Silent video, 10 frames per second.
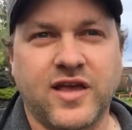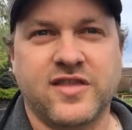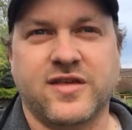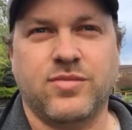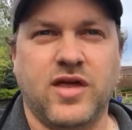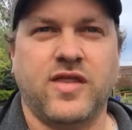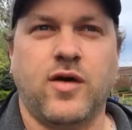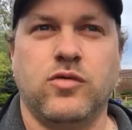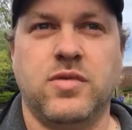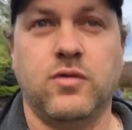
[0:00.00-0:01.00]
to get something
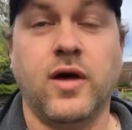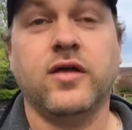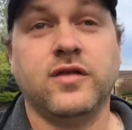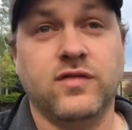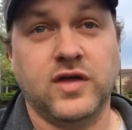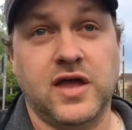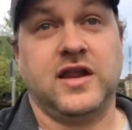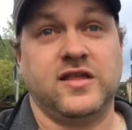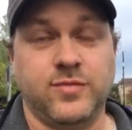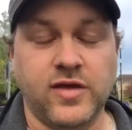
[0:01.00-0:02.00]
that would be relatively
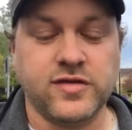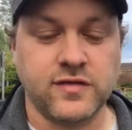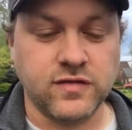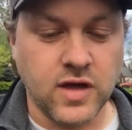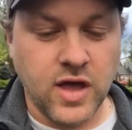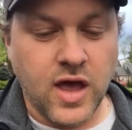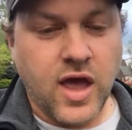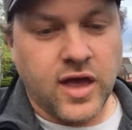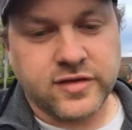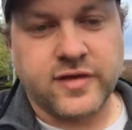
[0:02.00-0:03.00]
inexpensive,
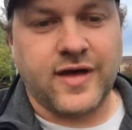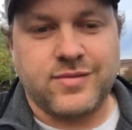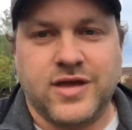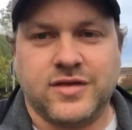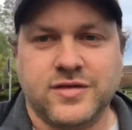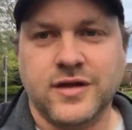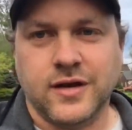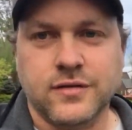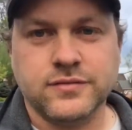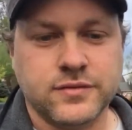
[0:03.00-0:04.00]
and so that means
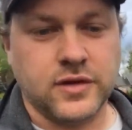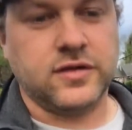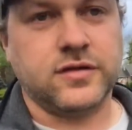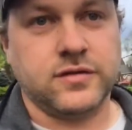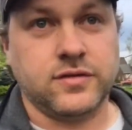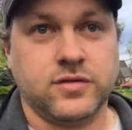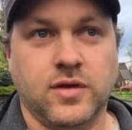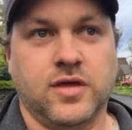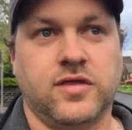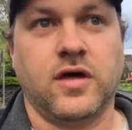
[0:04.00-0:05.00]
it's
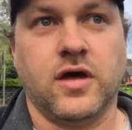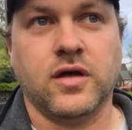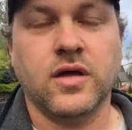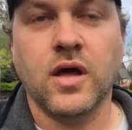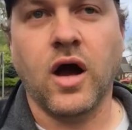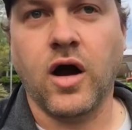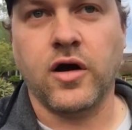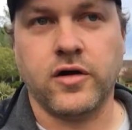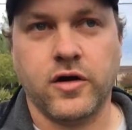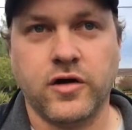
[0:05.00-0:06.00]

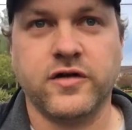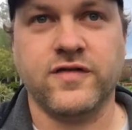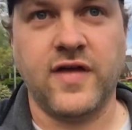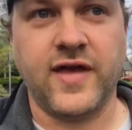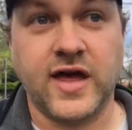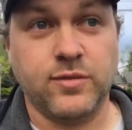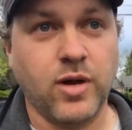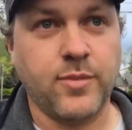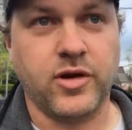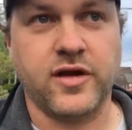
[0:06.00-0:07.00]
harder to find that kind of
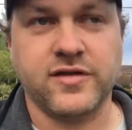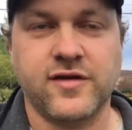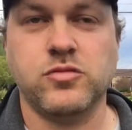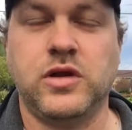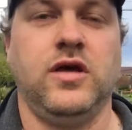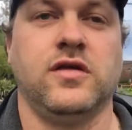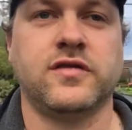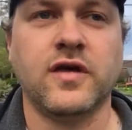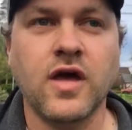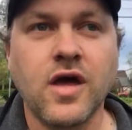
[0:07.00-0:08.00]
property because everybody
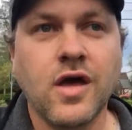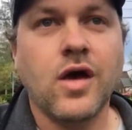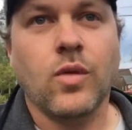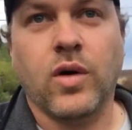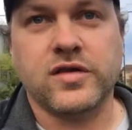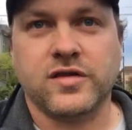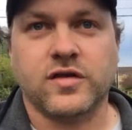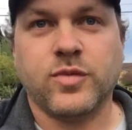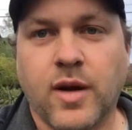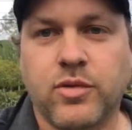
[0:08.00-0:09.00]
else wants
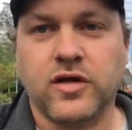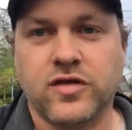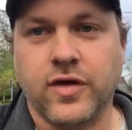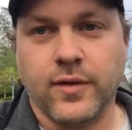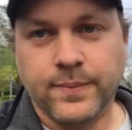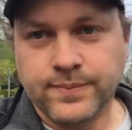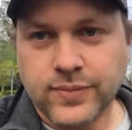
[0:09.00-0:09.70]
those properties too.